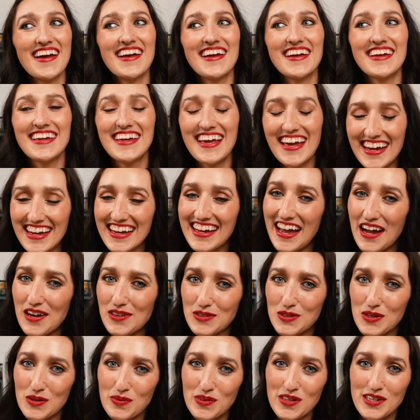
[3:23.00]
getting
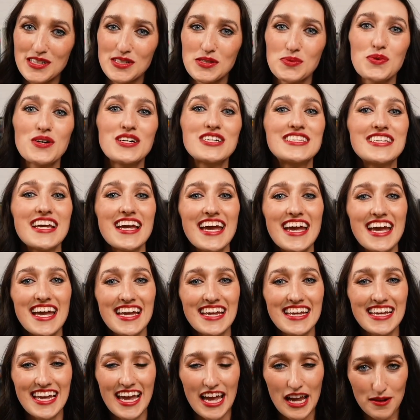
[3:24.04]
outdoor wheels was
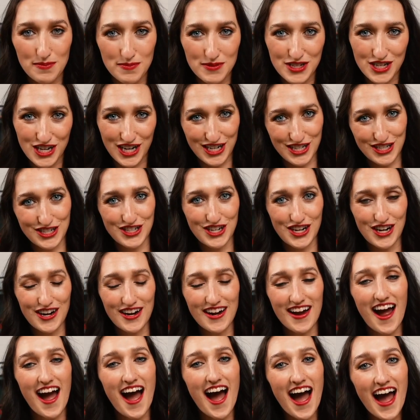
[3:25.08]
a game
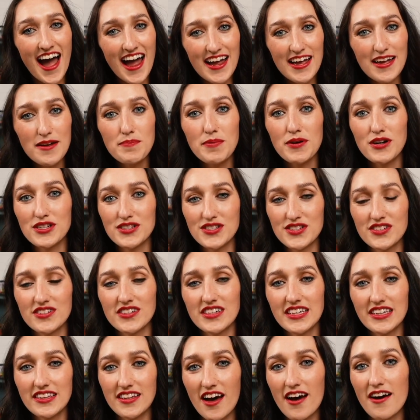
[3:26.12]
changer. I
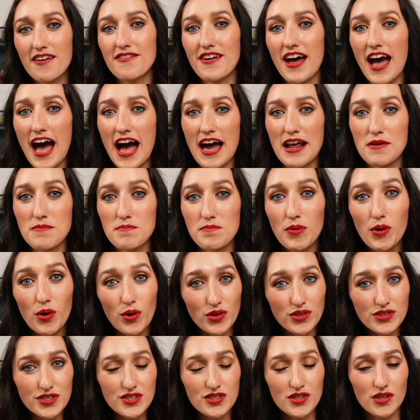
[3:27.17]
personally love Atom
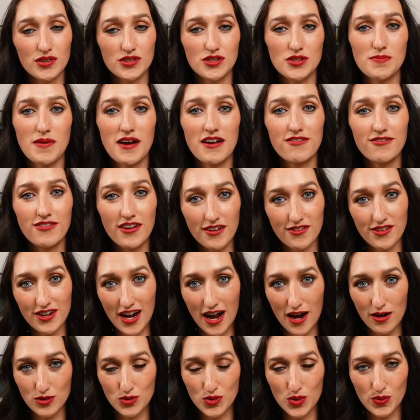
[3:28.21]
Pulse. Those are my favorite
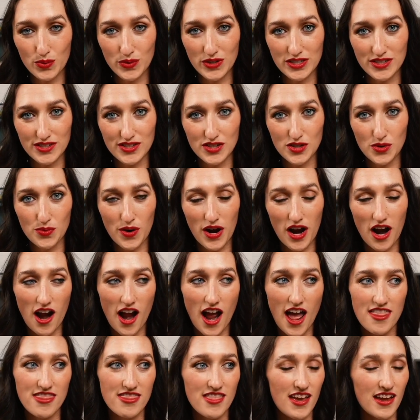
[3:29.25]
outdoor wheels to wear,
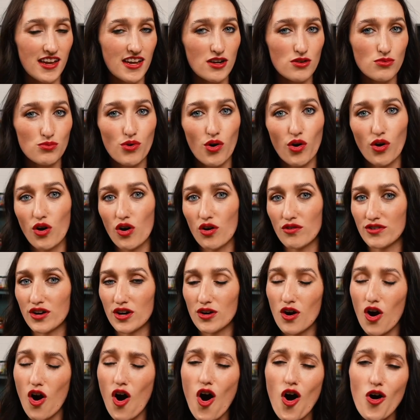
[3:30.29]
and they can roll
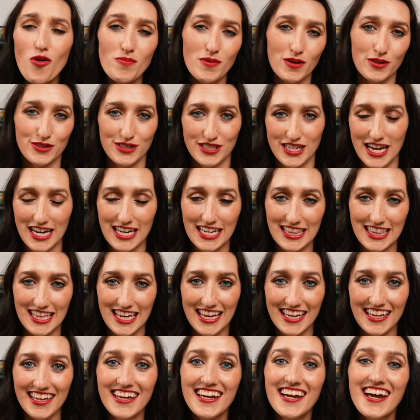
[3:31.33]
over almost anything.